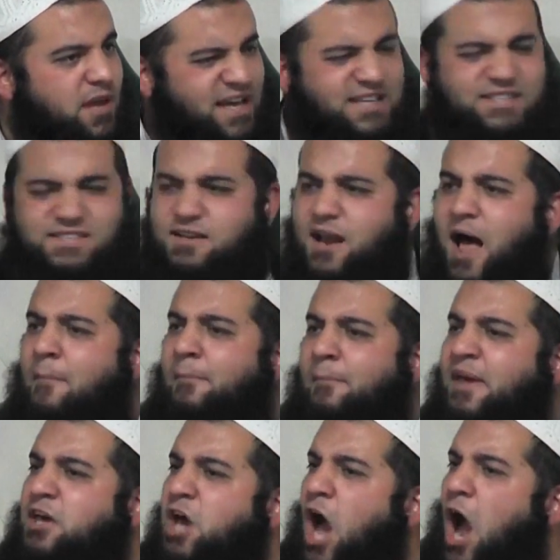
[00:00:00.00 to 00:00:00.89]

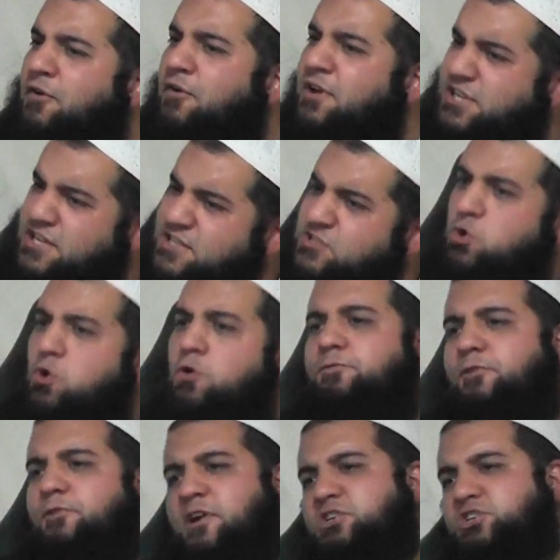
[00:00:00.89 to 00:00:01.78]
Islam encourages
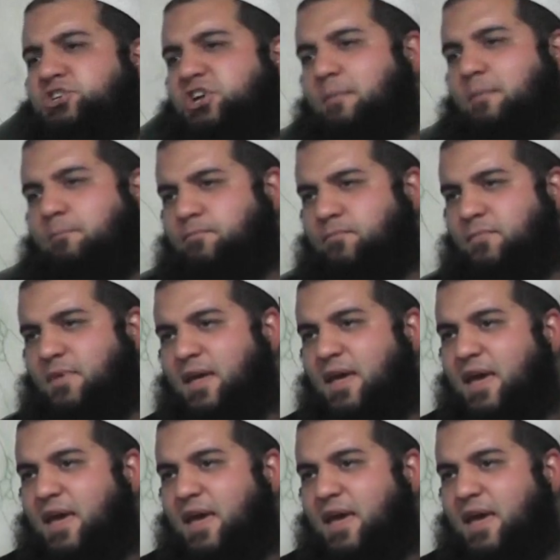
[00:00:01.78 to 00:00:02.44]
good friendship.